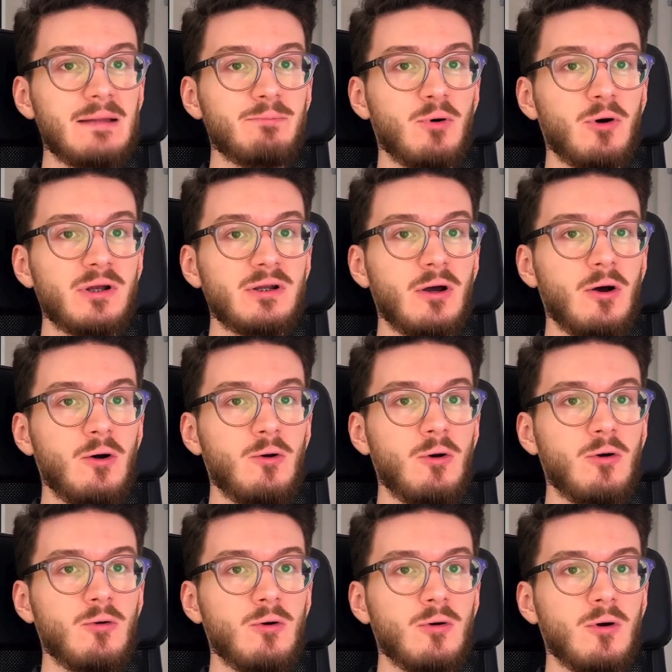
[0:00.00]

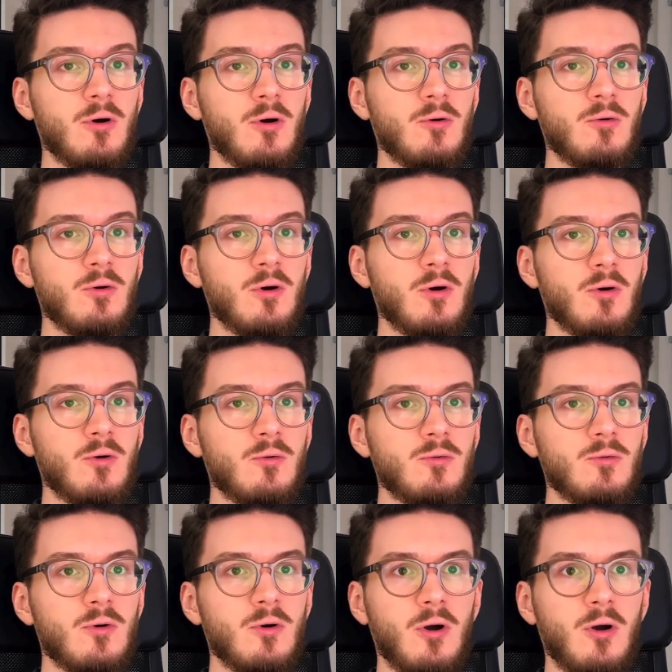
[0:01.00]

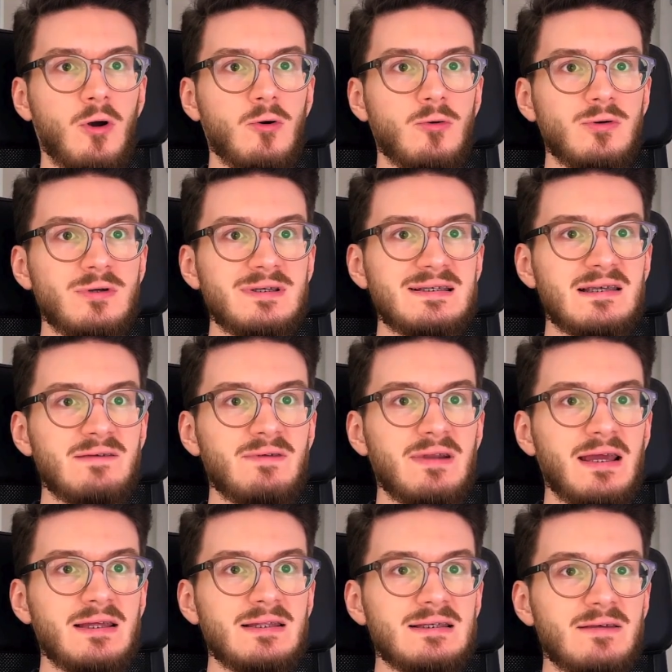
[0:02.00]

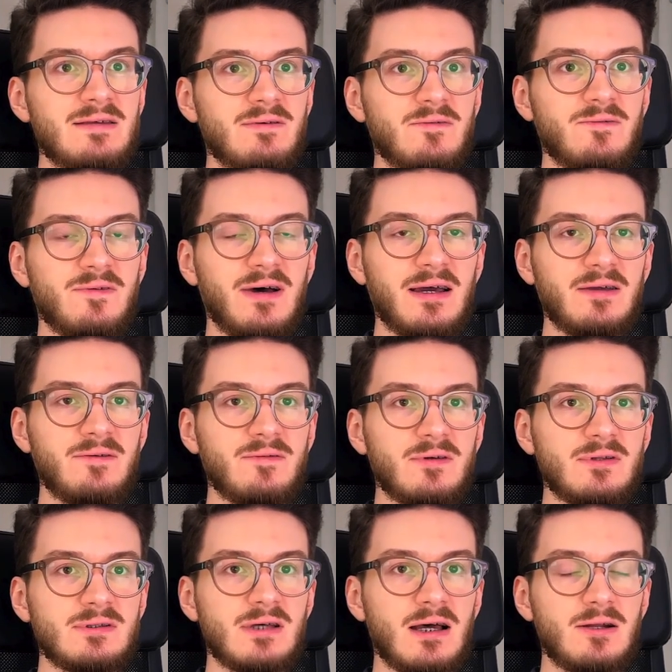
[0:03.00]

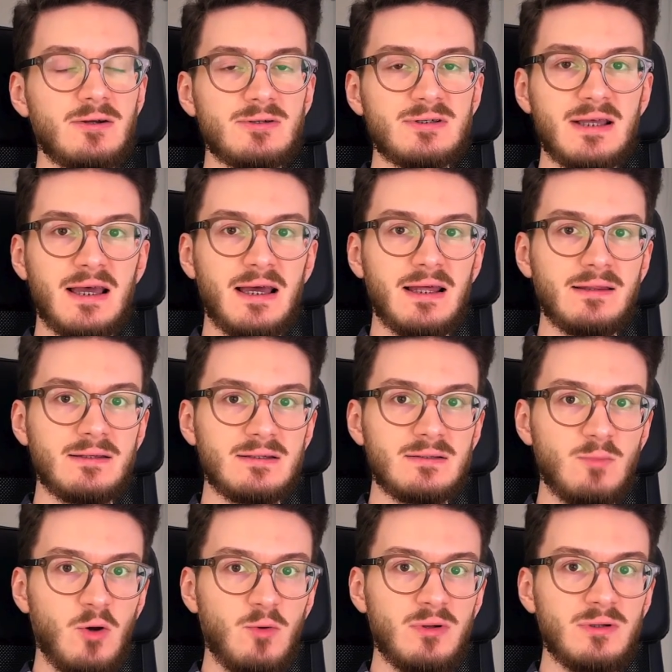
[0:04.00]
$0.00007875 at this
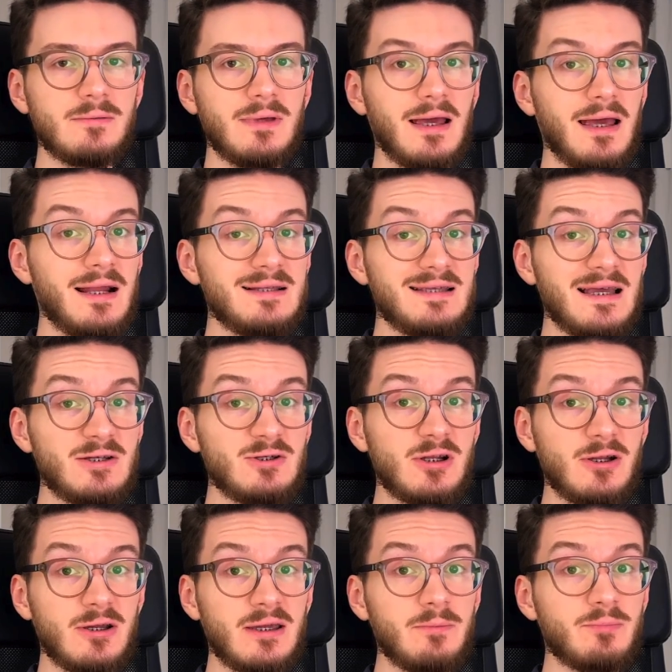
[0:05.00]
moment. And it's
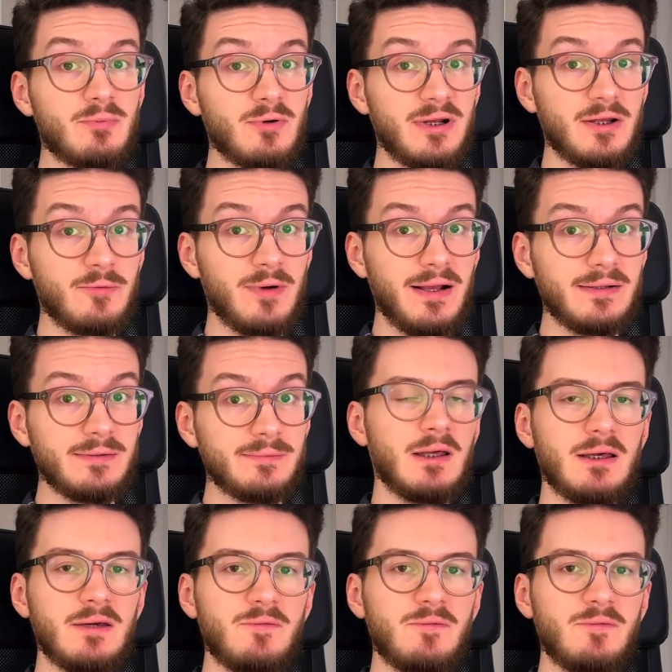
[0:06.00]
actually looking pretty great.